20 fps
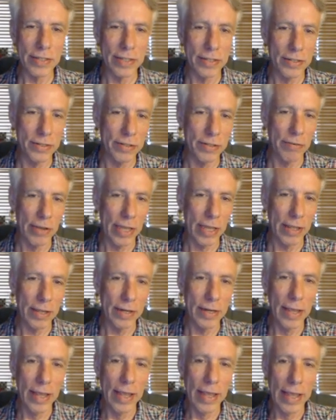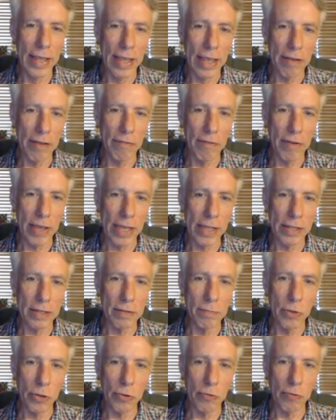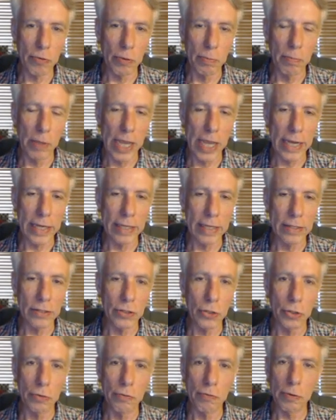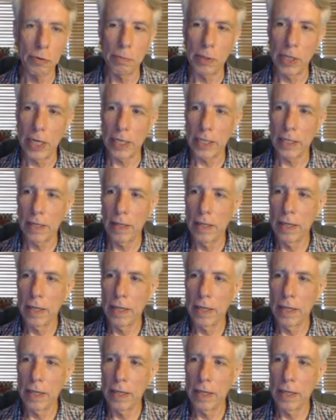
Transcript: This is a valid, a valid move for black and good for black.